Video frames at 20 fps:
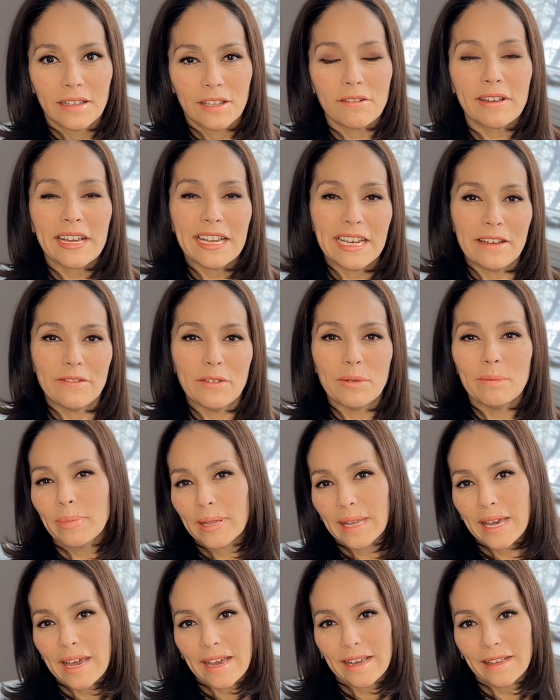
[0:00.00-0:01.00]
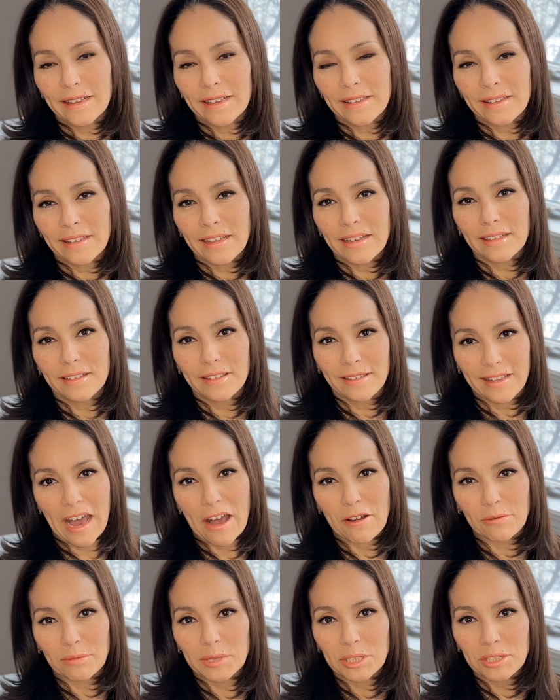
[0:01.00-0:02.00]
You can even place a
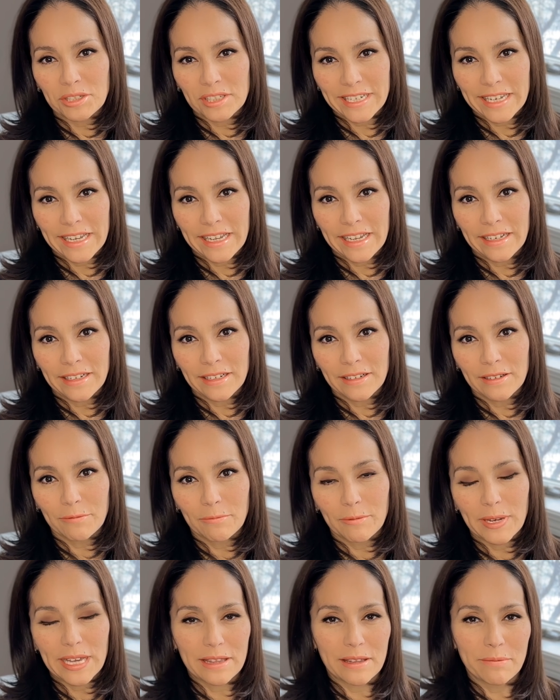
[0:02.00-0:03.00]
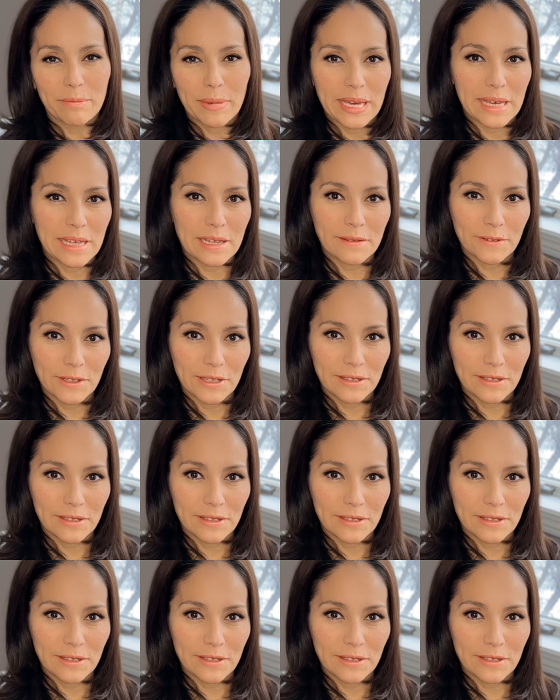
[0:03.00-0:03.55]
sound machine with peaceful